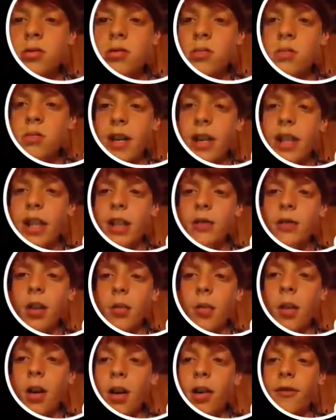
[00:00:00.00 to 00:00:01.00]
Wait, can you
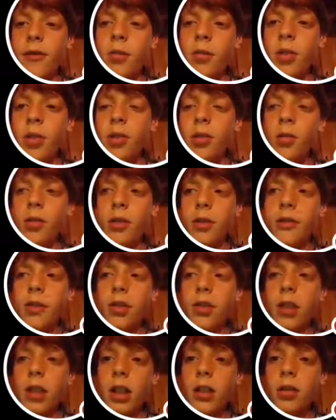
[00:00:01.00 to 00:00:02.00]
go off water with your
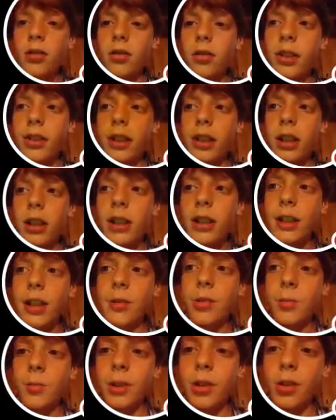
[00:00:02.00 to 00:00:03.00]
goggles? Because that
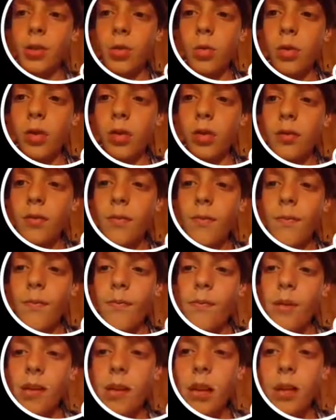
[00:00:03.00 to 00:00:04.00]
would be cool.
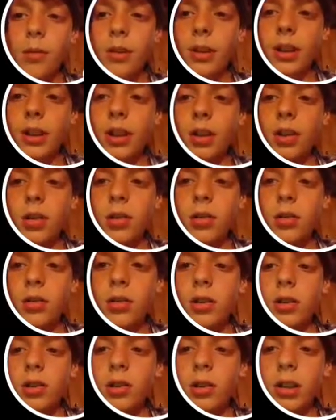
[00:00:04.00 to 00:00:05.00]
I want to see
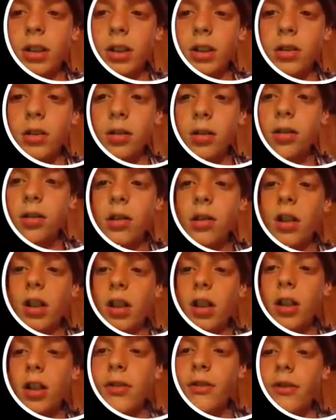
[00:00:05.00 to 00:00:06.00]
Sonic
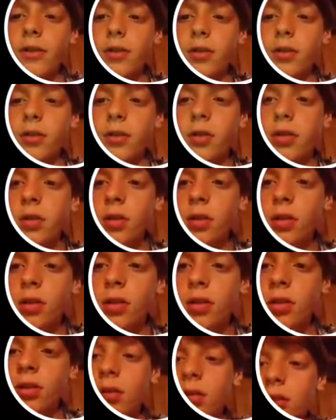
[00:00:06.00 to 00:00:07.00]

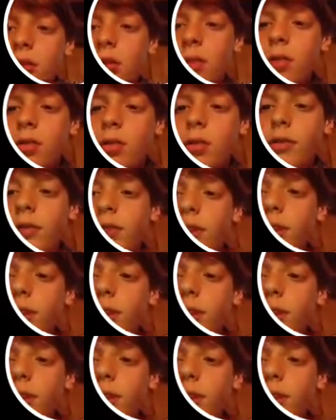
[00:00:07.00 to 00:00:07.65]
off with his